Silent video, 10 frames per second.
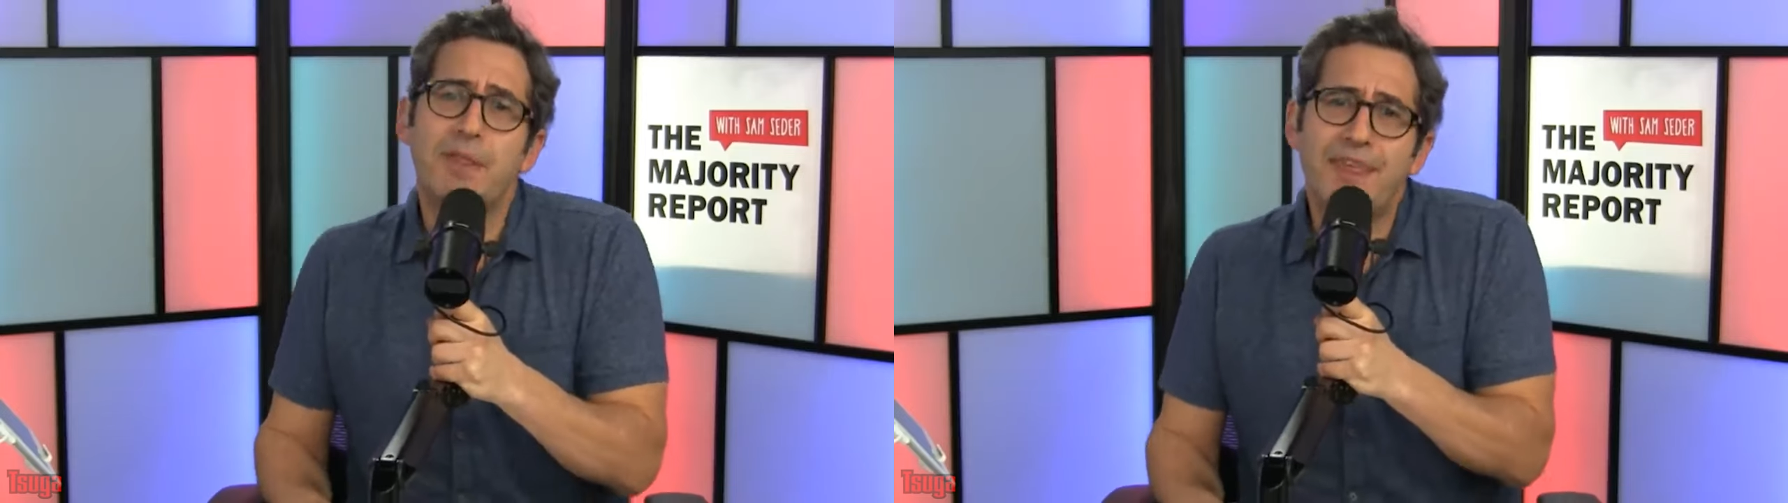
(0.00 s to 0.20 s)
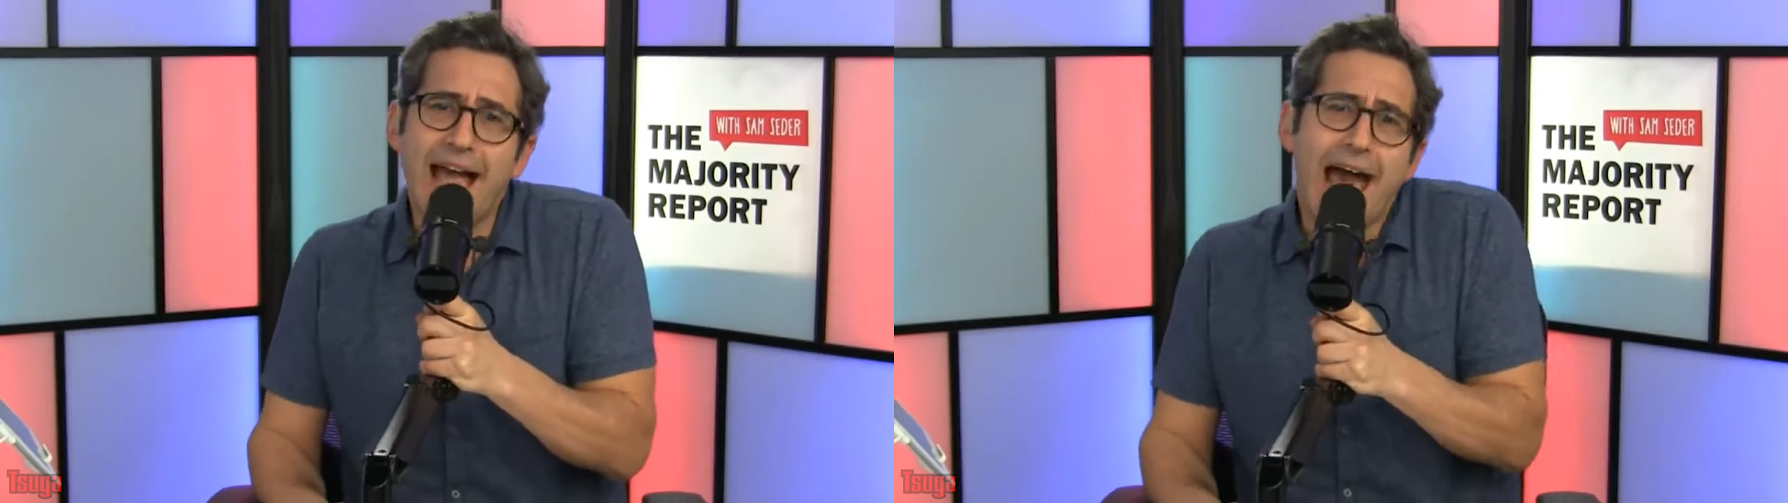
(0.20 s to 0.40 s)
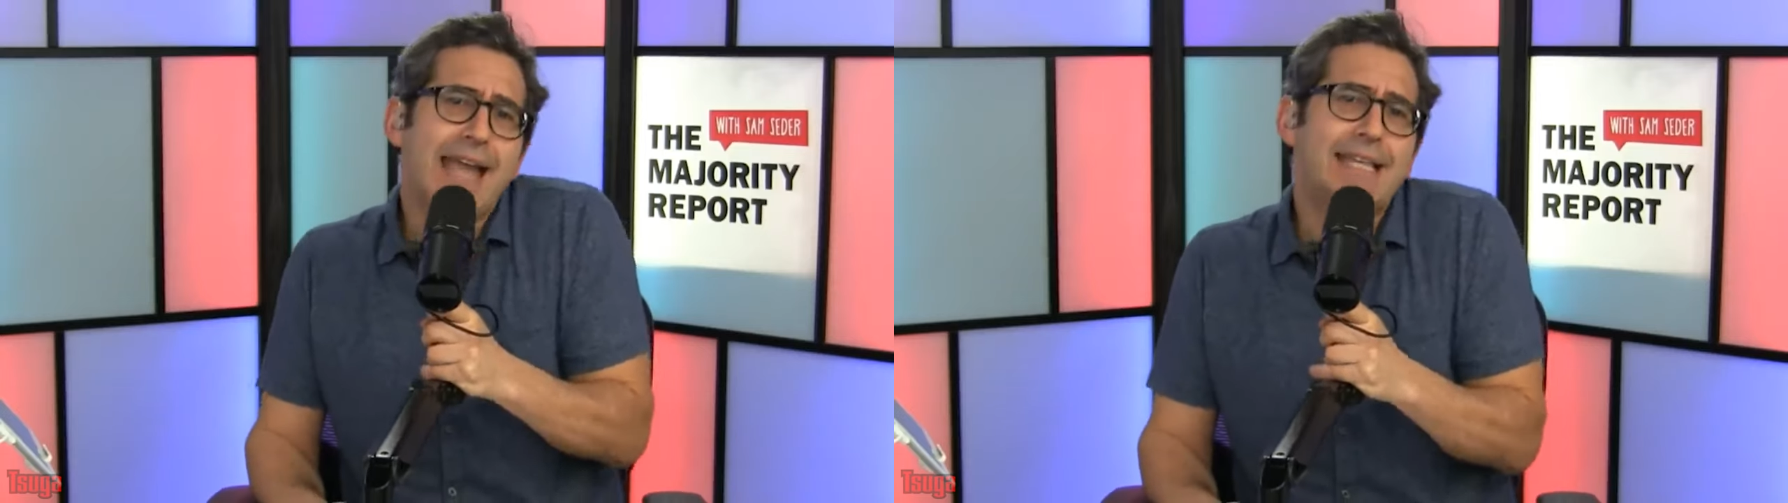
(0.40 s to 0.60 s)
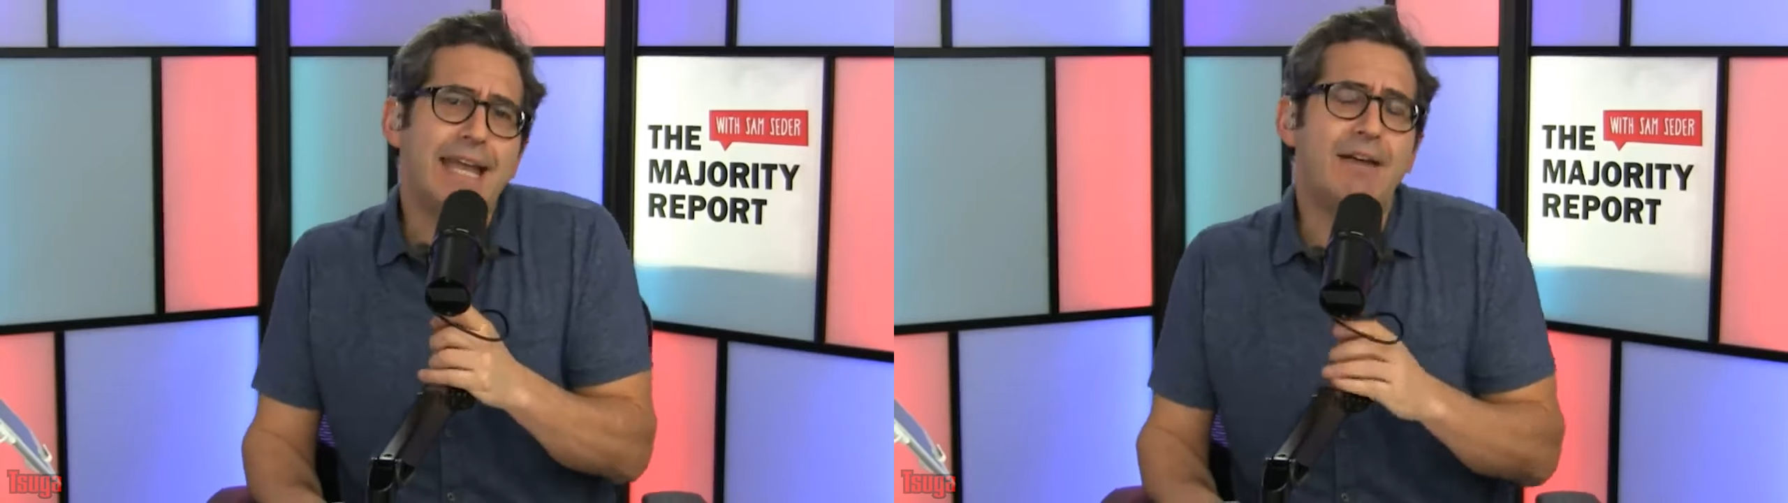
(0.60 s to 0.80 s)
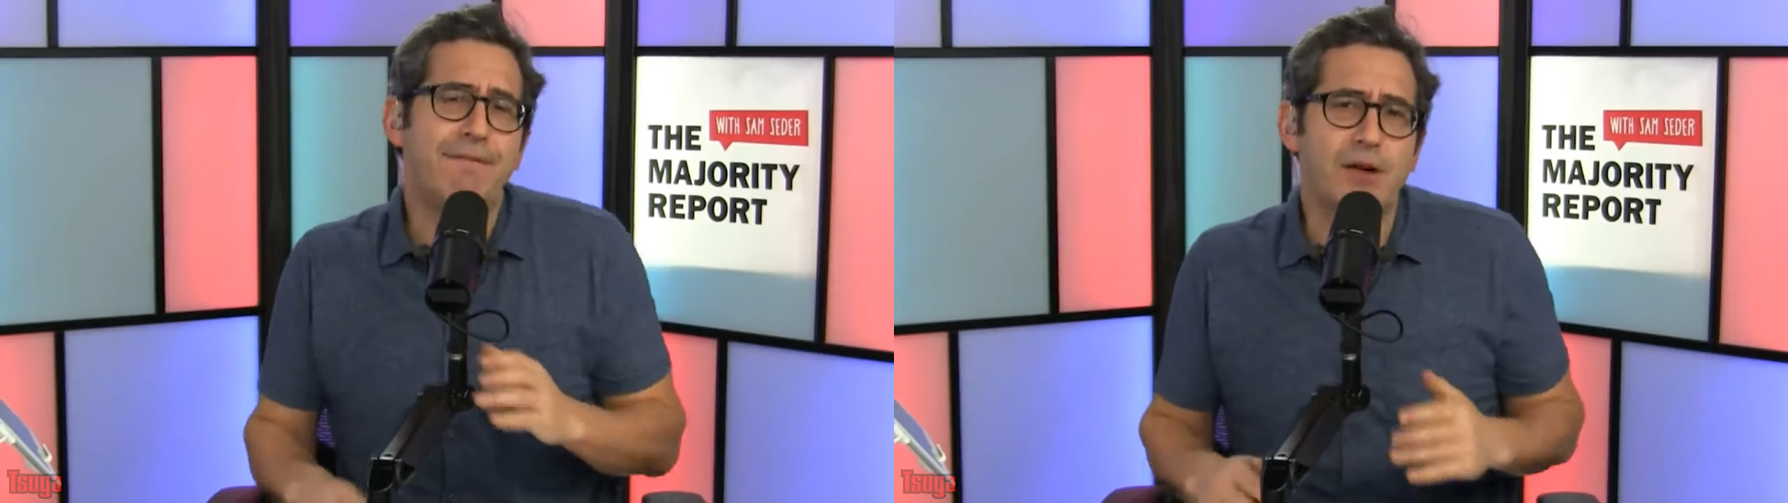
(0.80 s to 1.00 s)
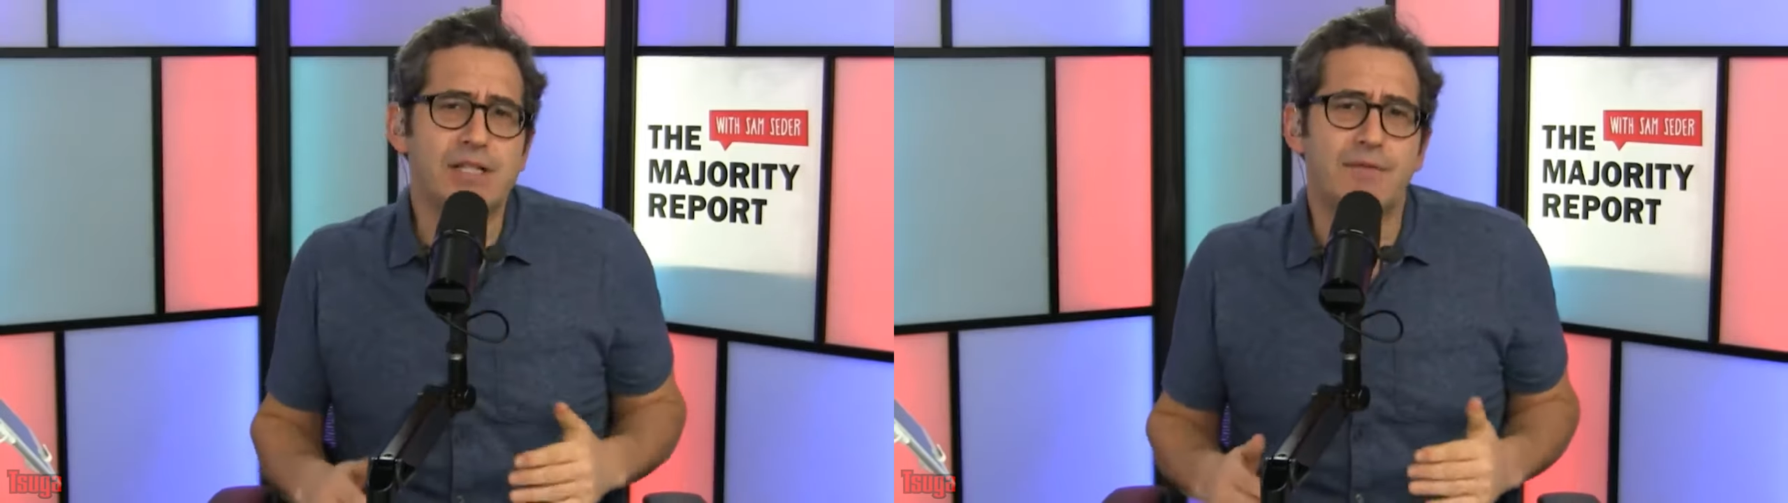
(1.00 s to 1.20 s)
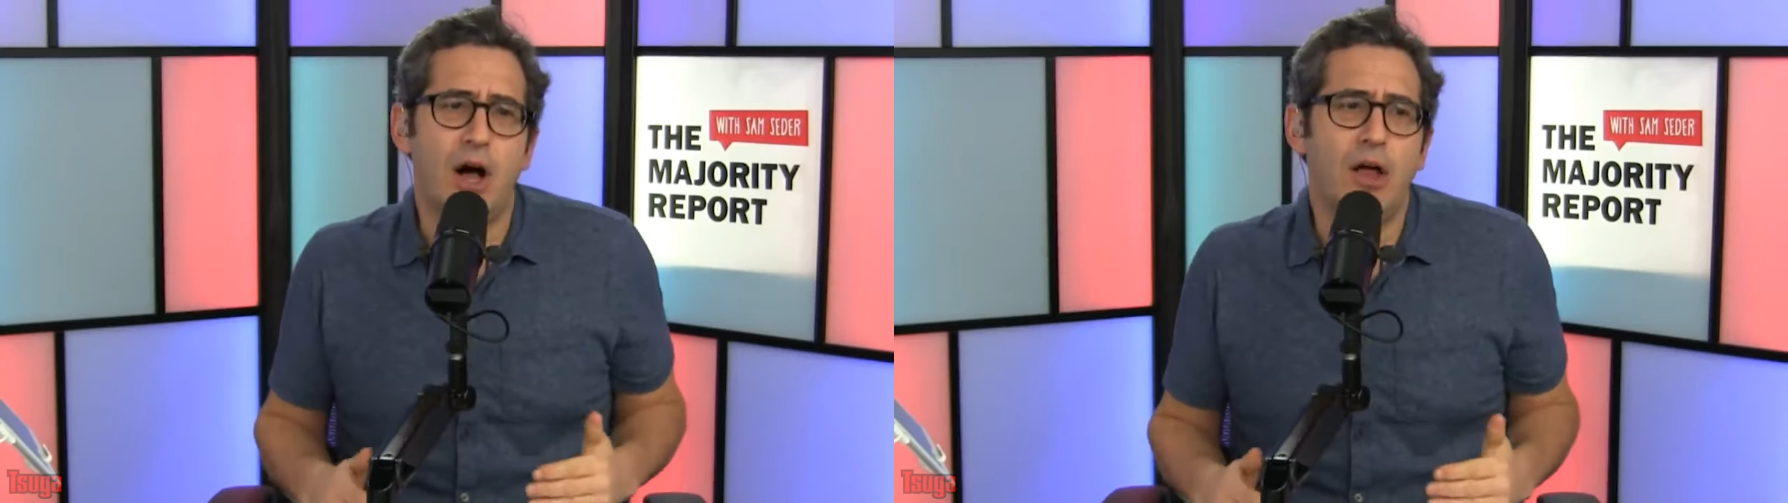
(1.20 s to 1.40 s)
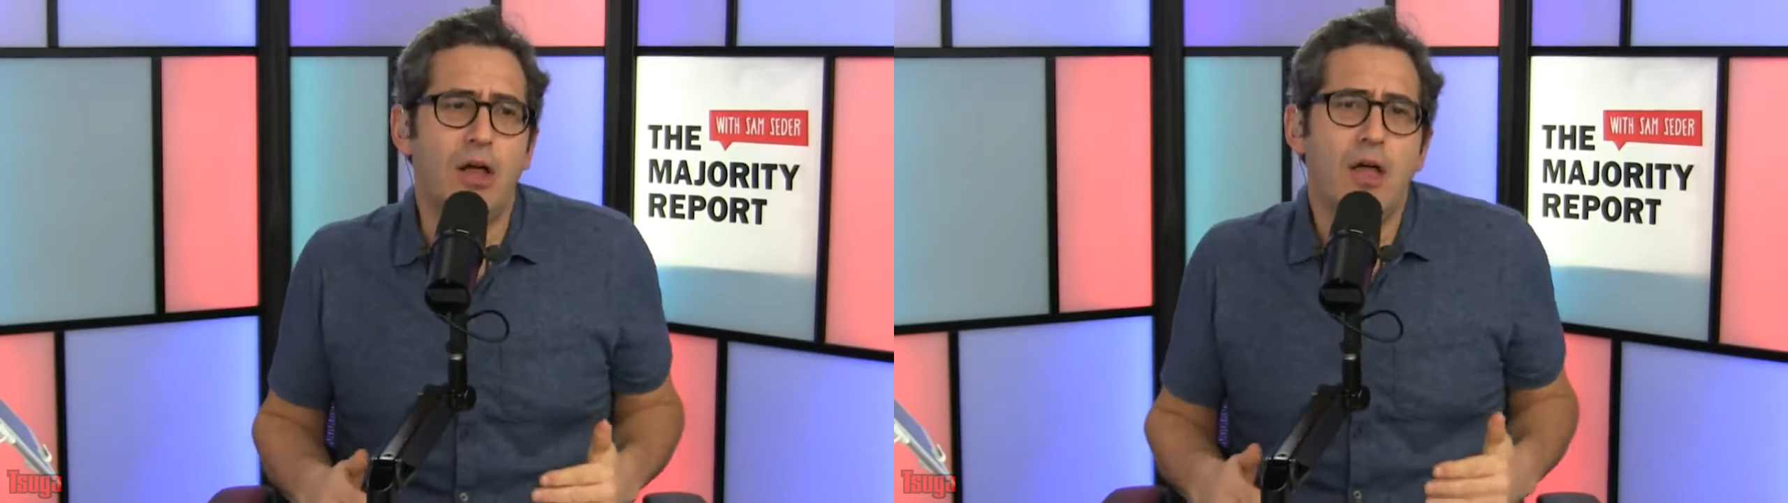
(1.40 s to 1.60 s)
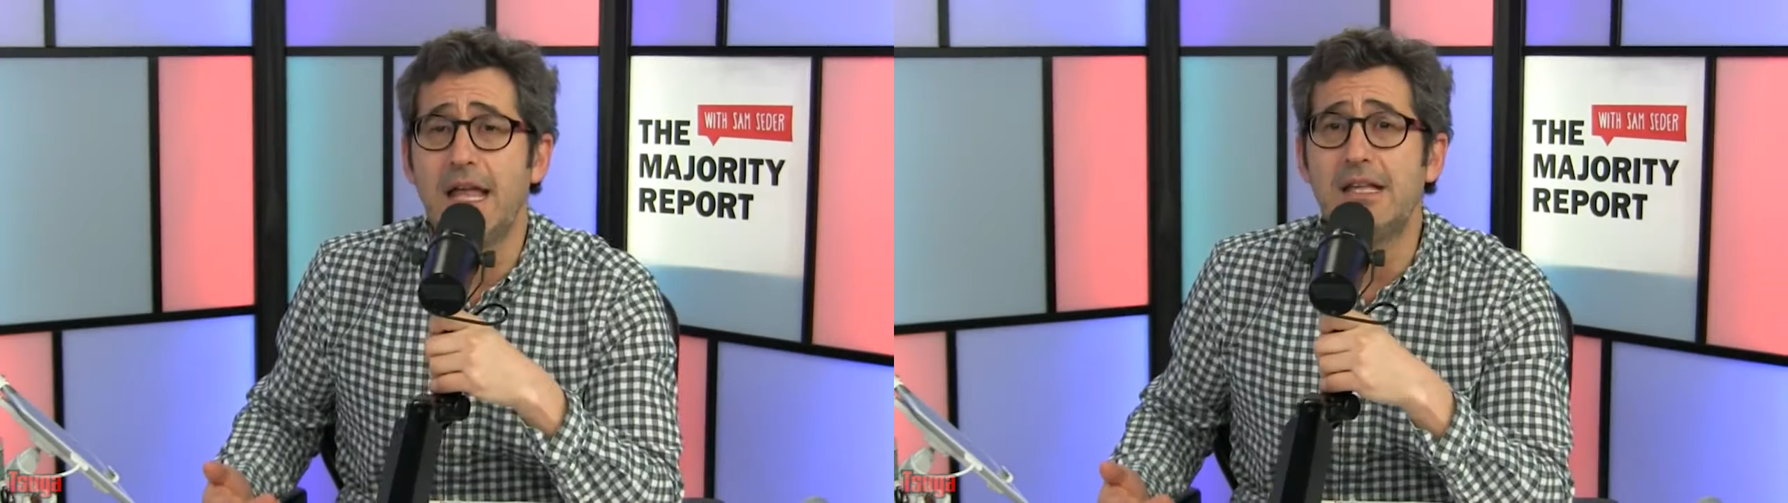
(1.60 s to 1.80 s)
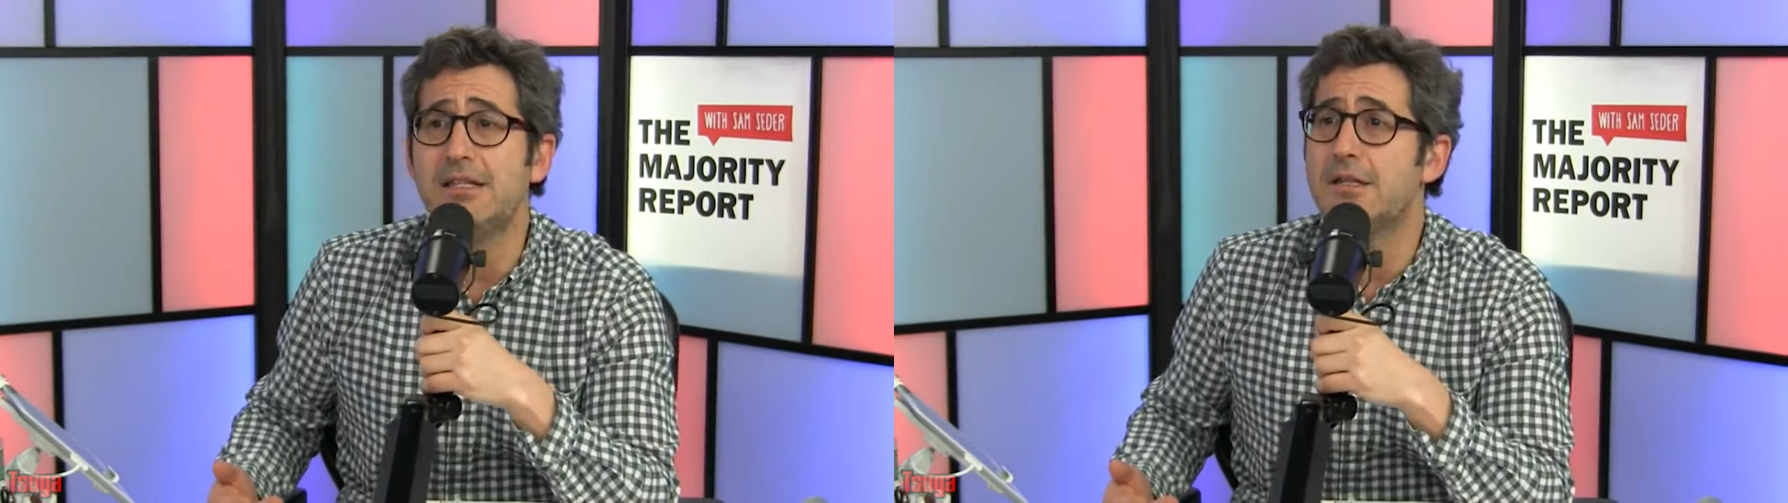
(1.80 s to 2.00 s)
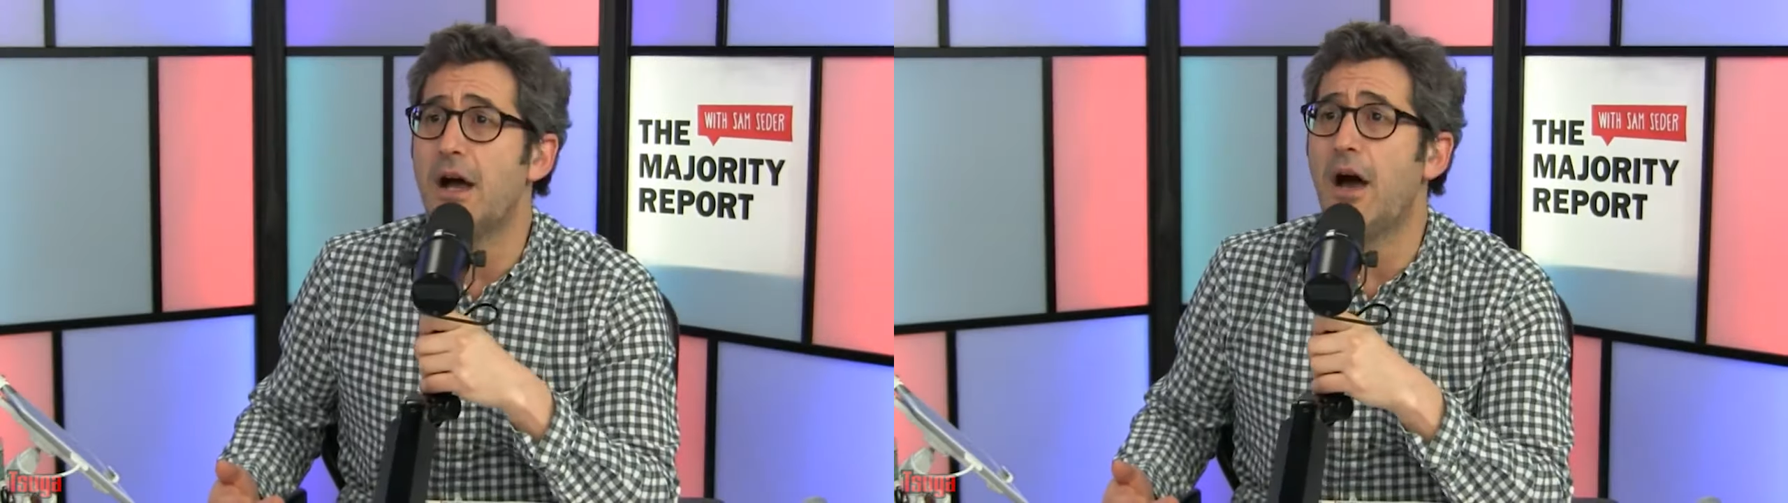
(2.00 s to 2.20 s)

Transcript: but the idea, first of all, is